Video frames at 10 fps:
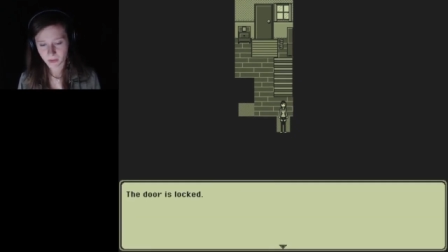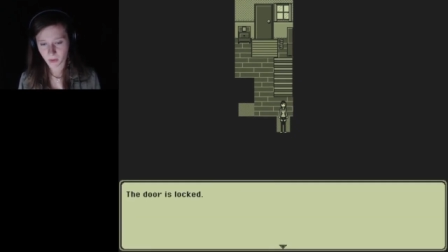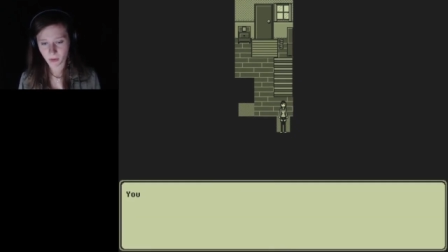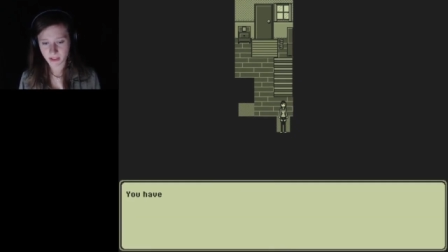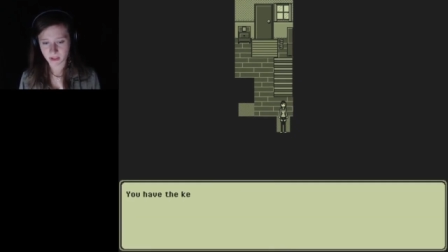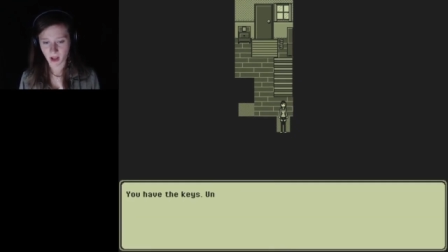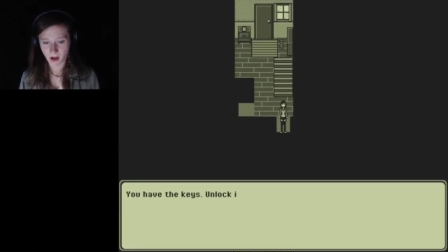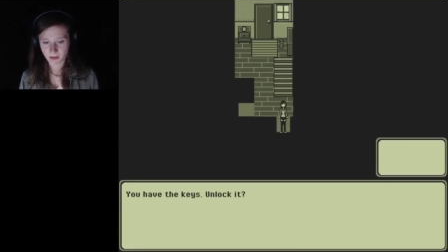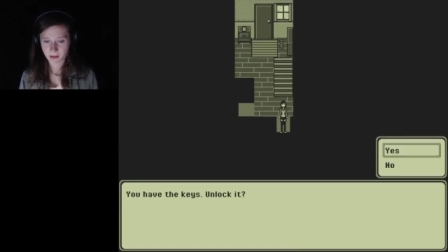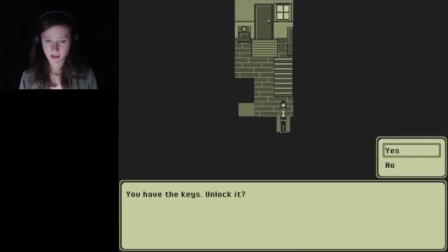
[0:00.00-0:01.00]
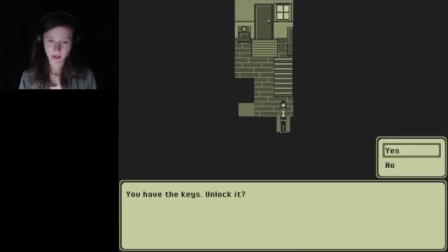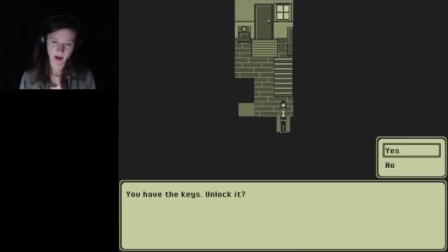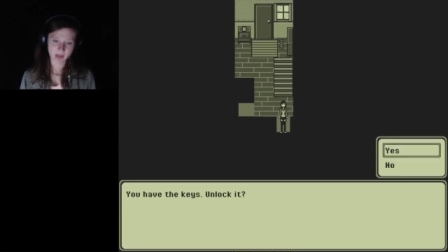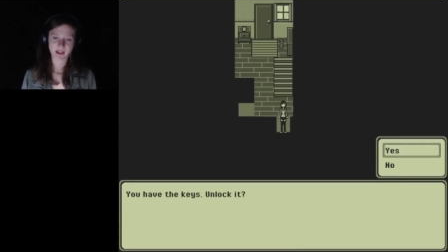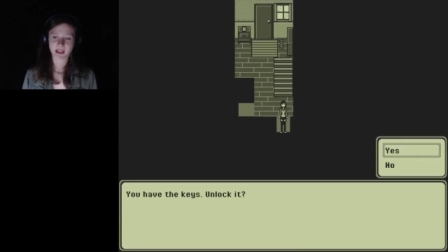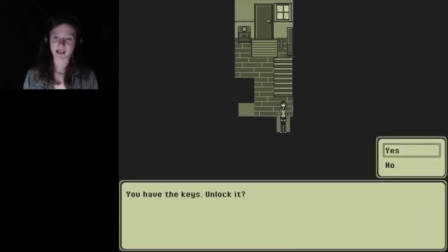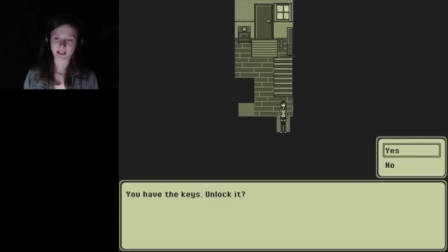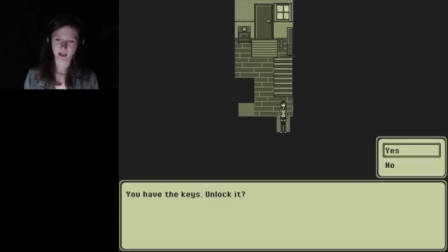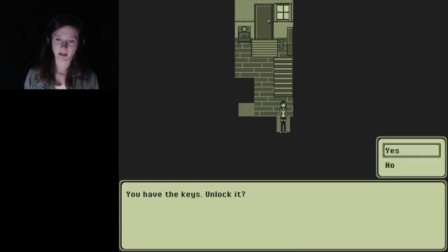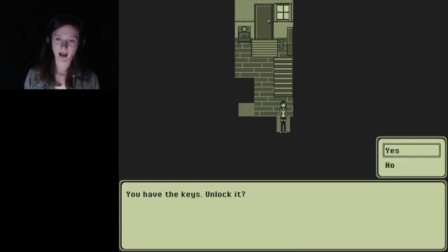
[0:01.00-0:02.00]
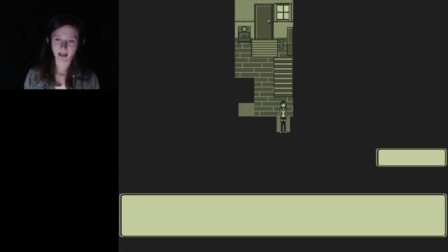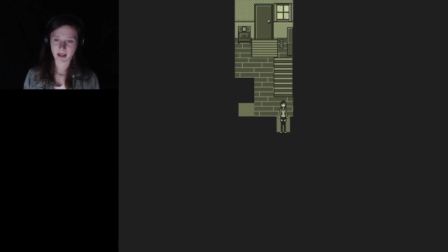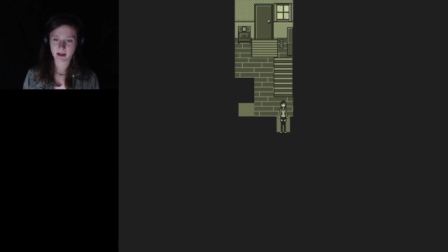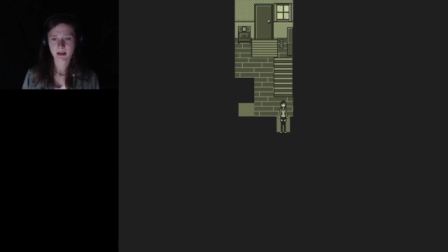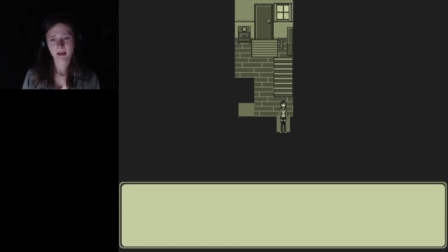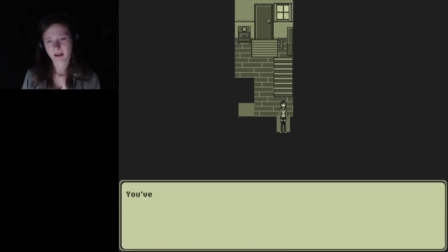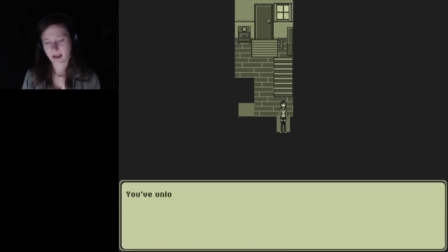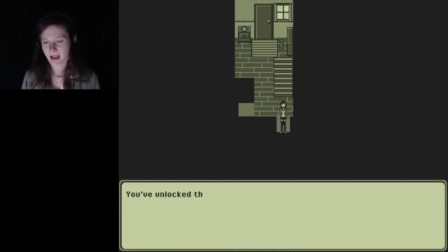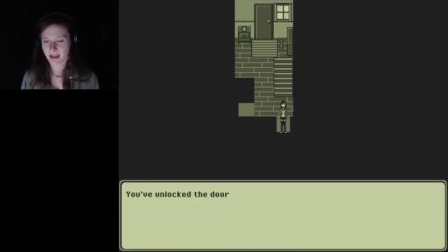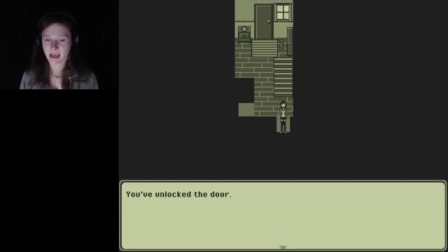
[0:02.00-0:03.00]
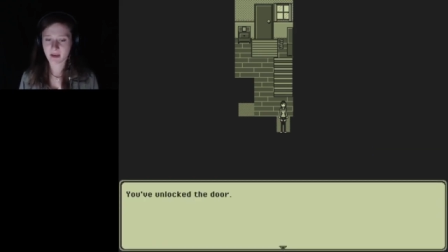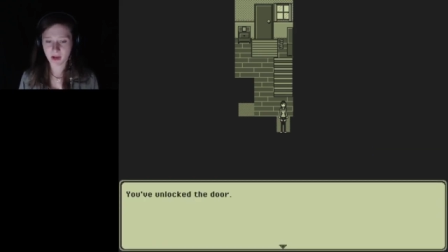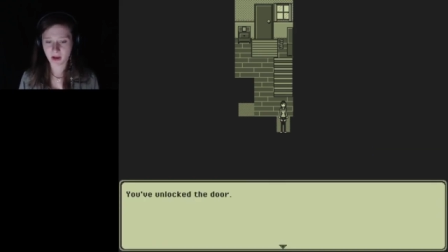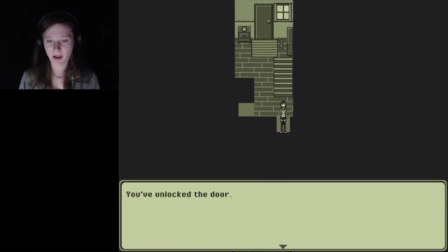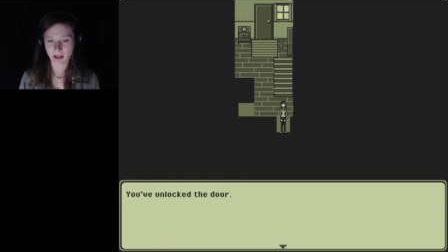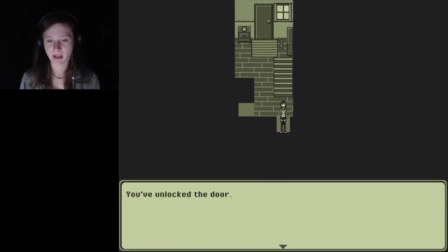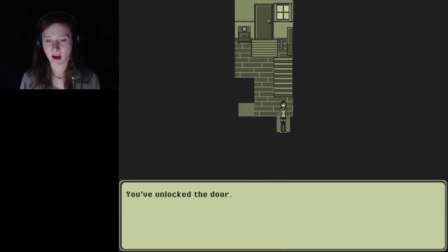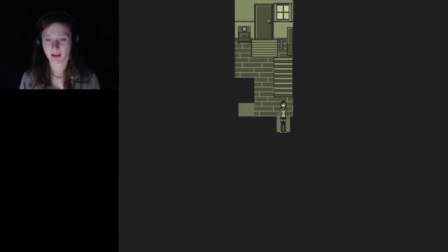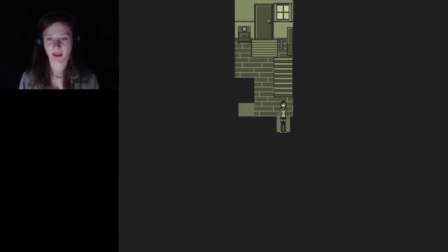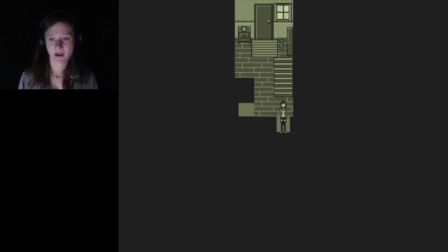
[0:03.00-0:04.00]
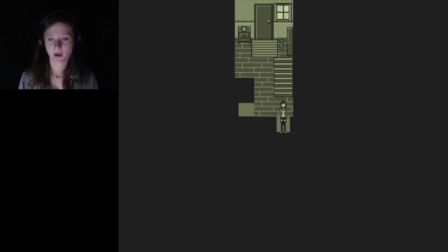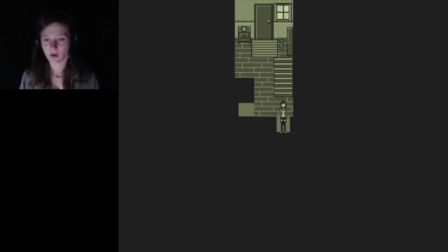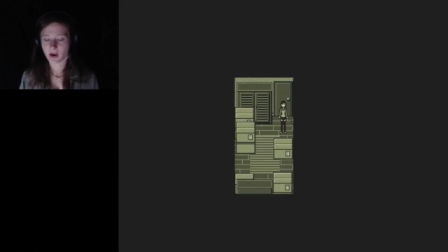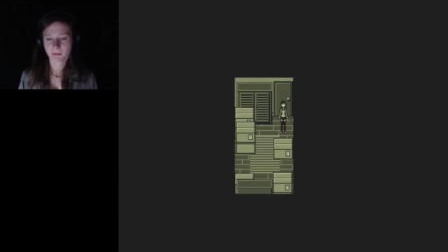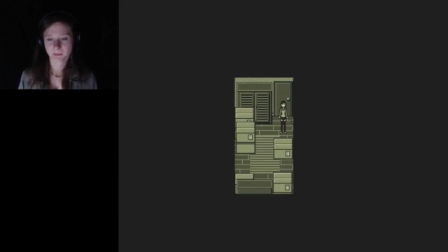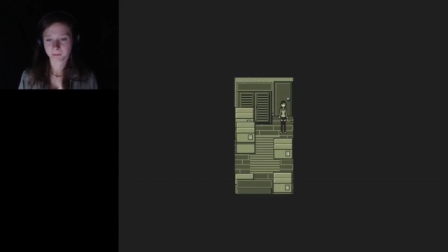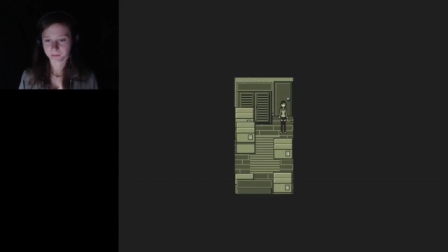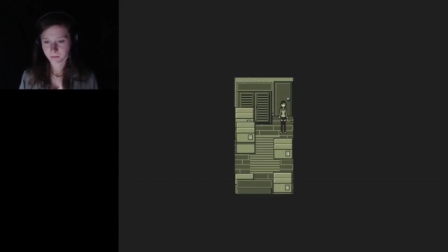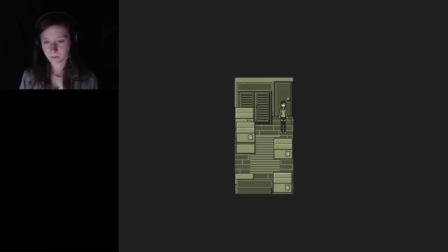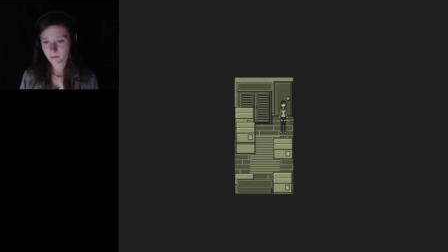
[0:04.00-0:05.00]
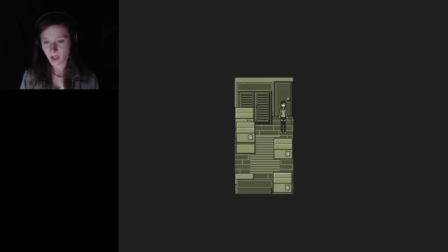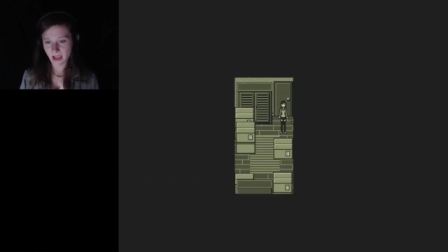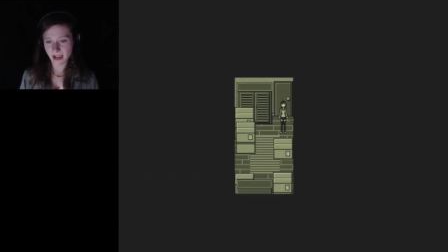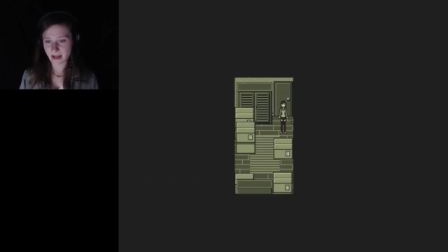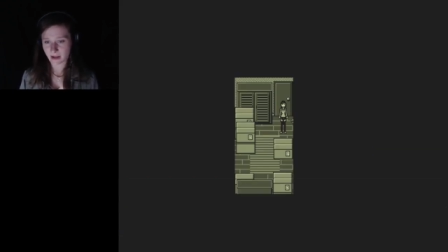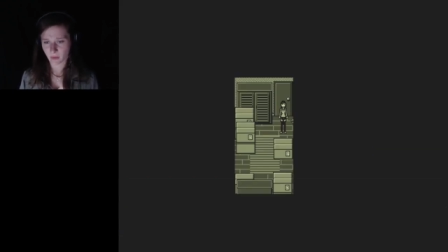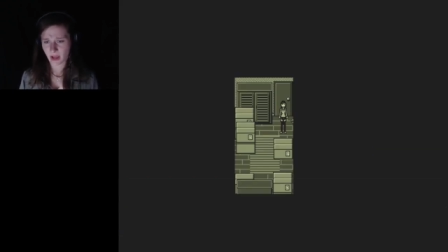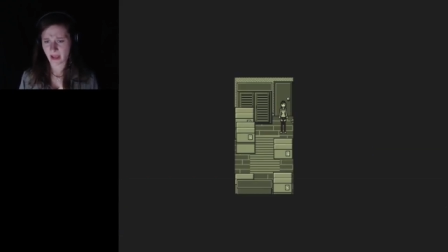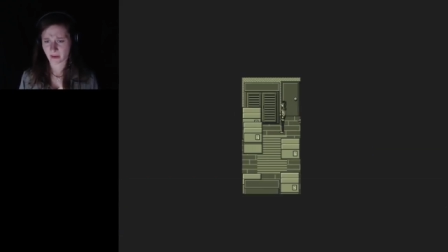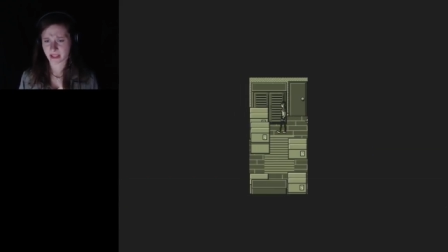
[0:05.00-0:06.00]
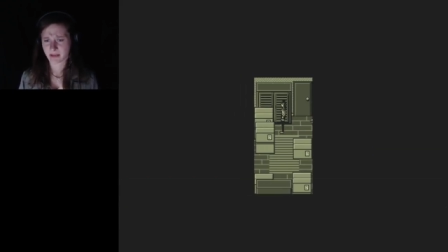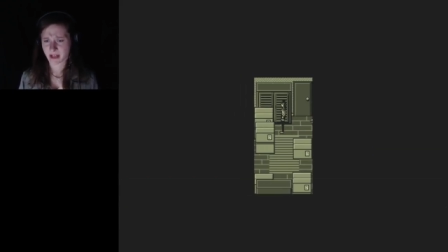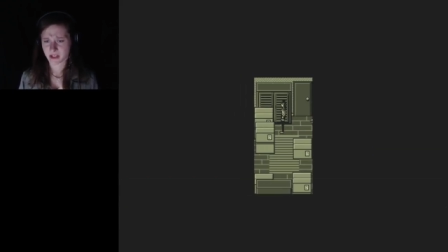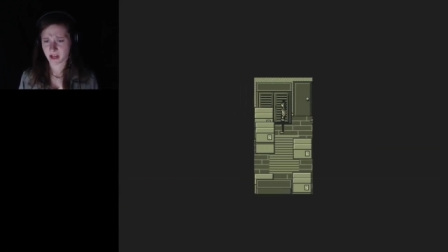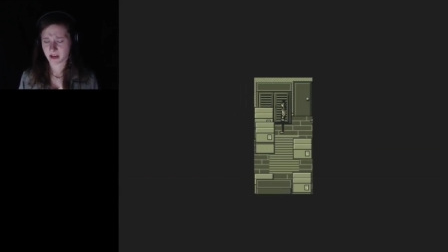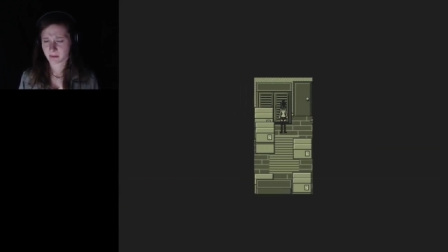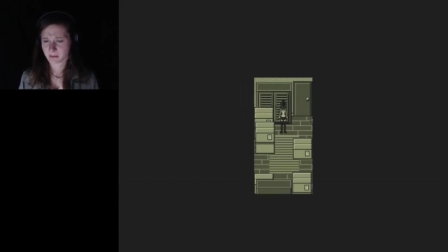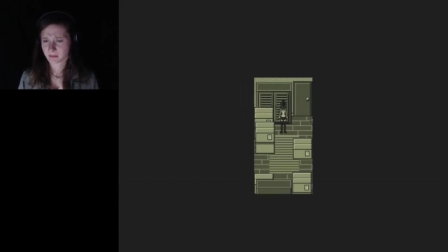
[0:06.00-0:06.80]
The door is locked. You have the keys. Unlock it. Heck you ever gonna unlock that door. I got it. Wow, is that my shit?